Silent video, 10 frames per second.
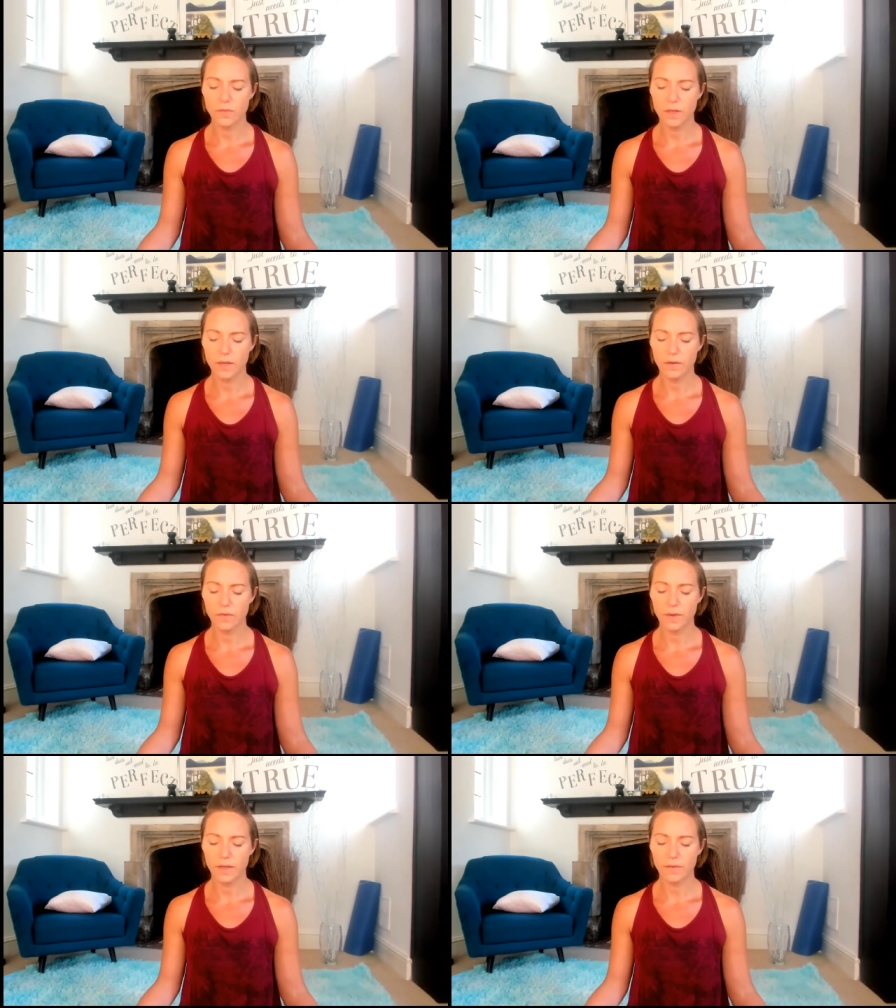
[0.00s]

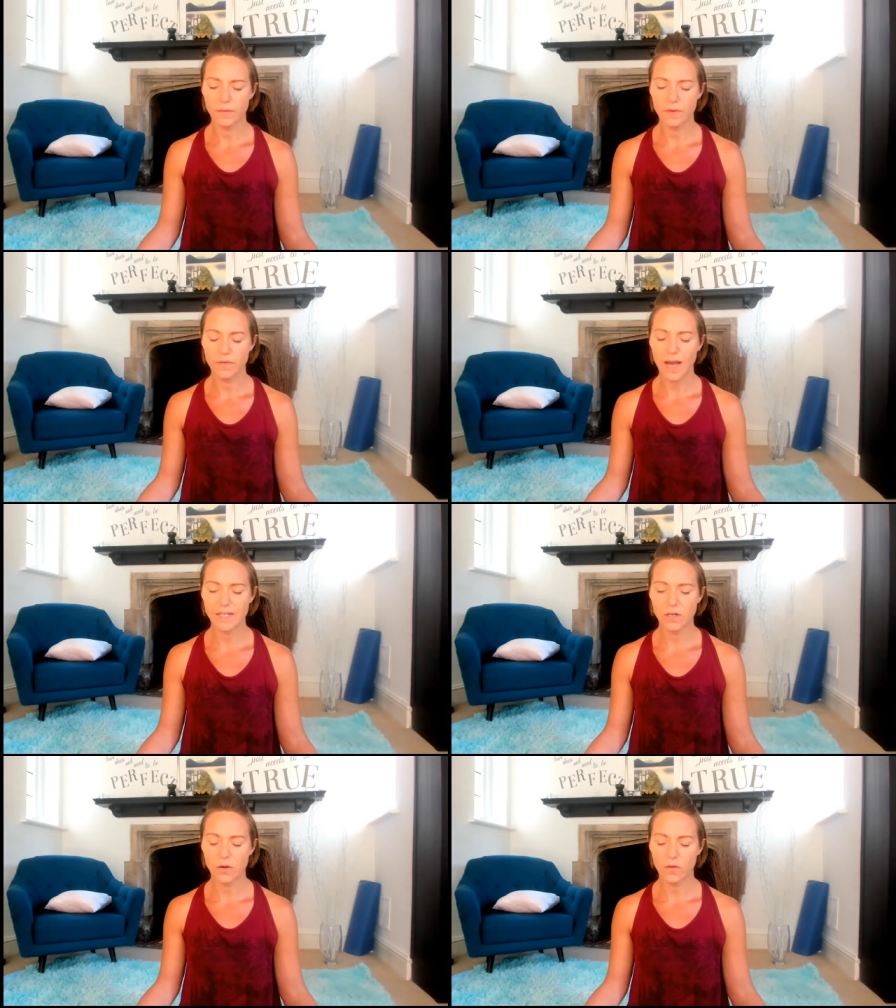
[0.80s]
We've had
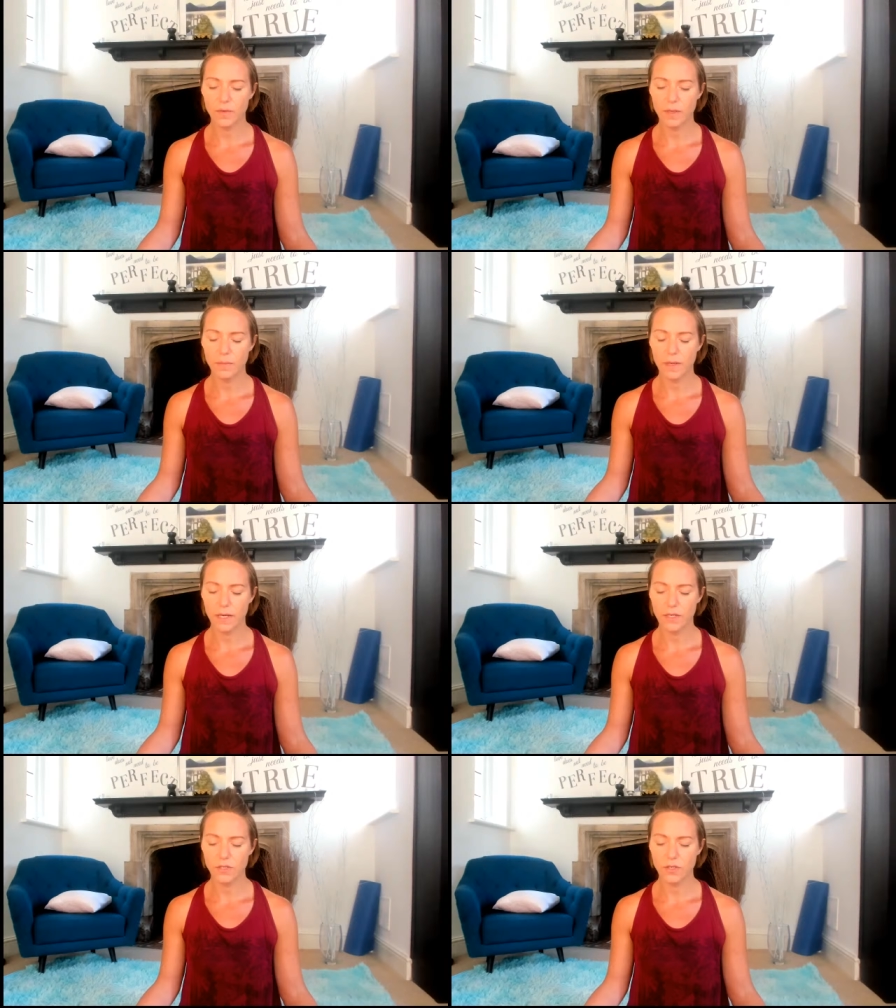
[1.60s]
a lot of
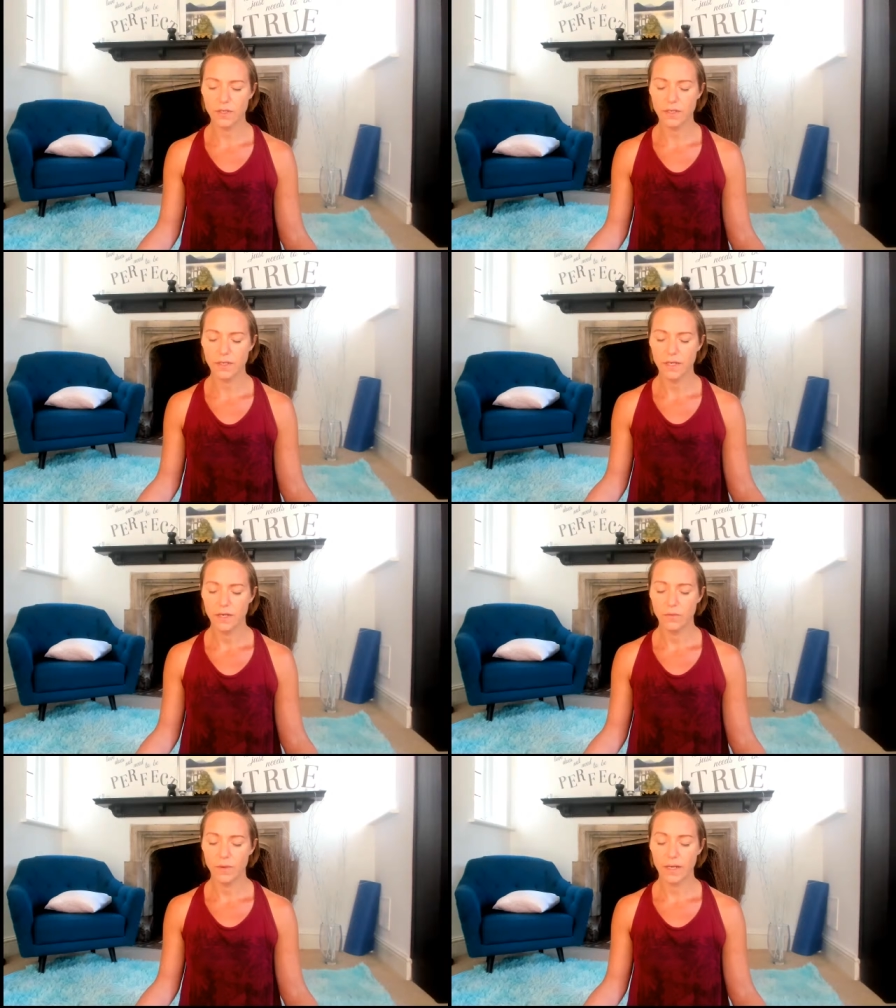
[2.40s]
manipulation, and
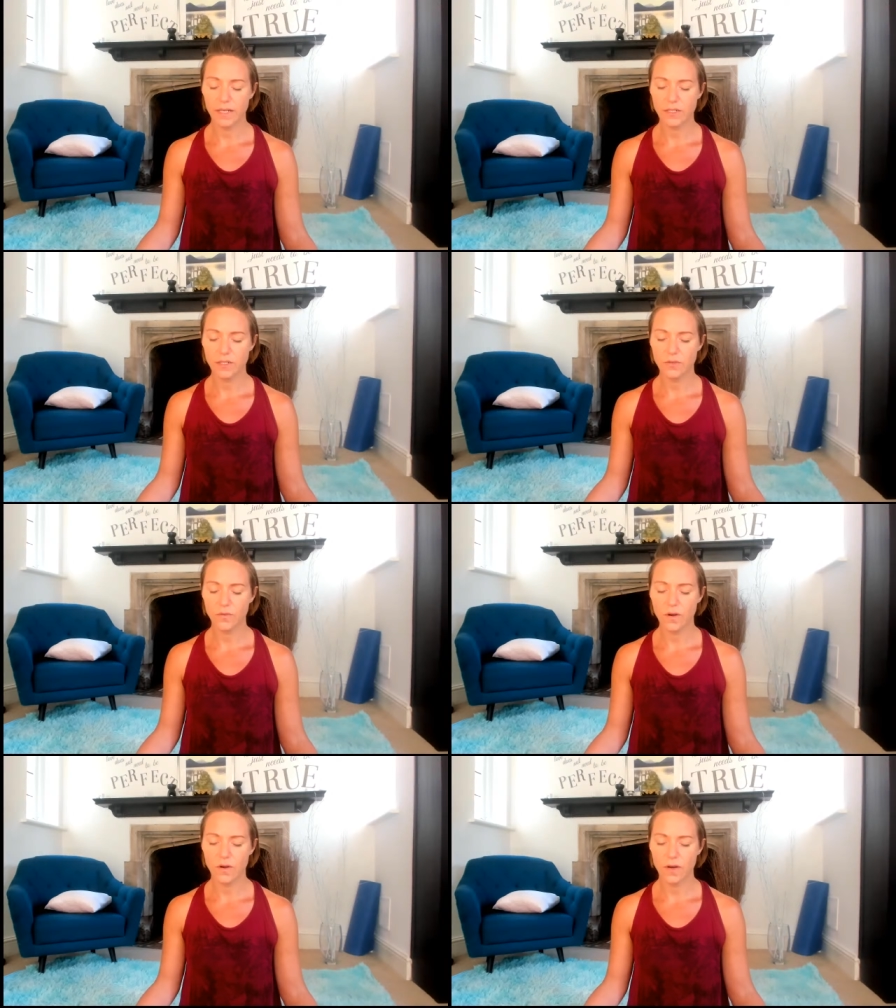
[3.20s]
we can actually sort of
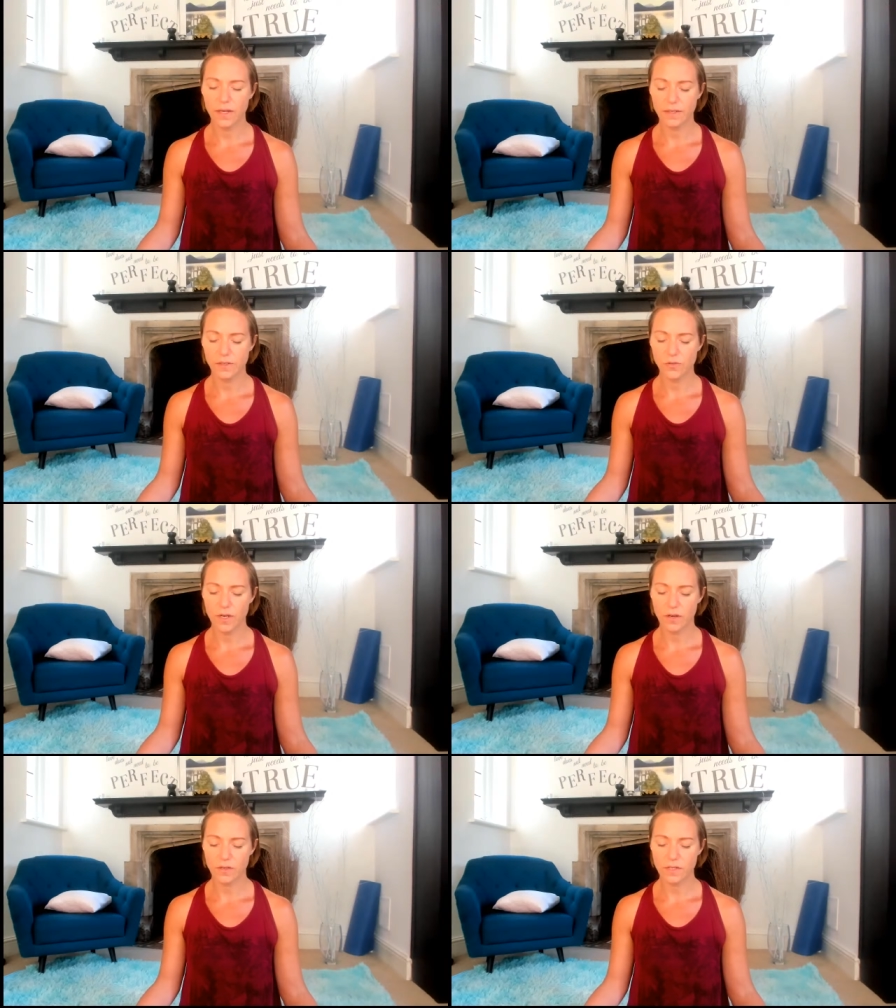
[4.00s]
lie and trick
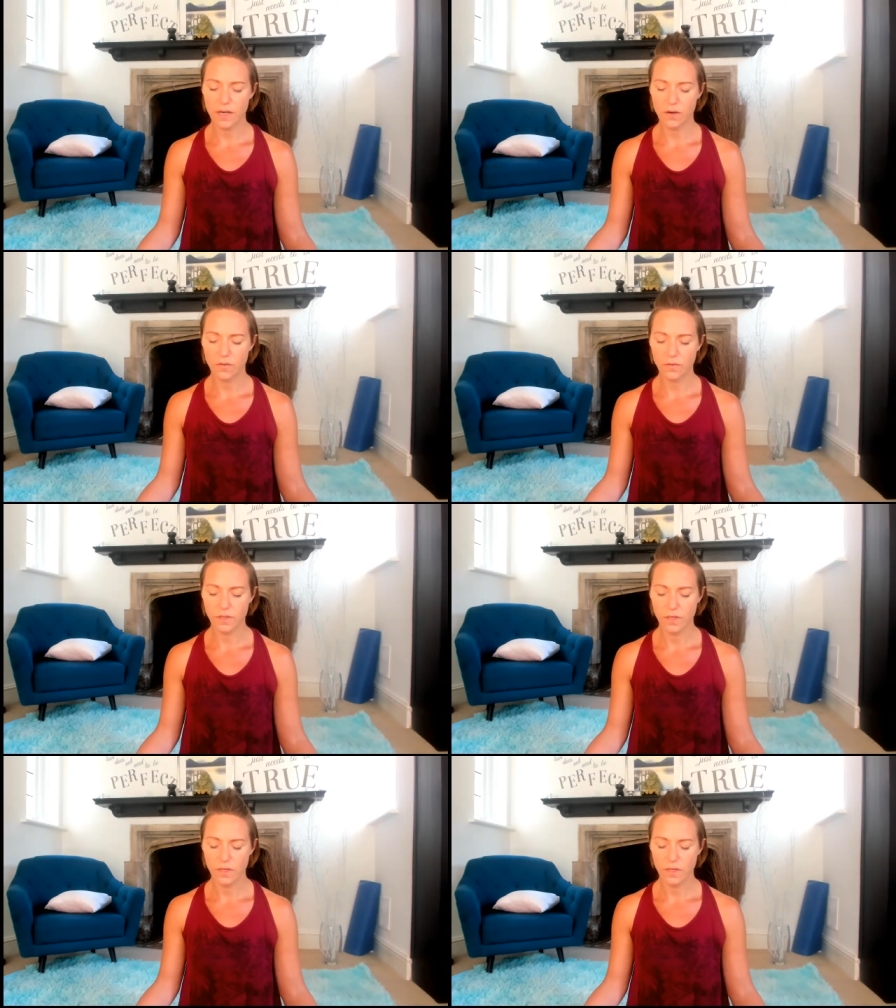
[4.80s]
ourselves.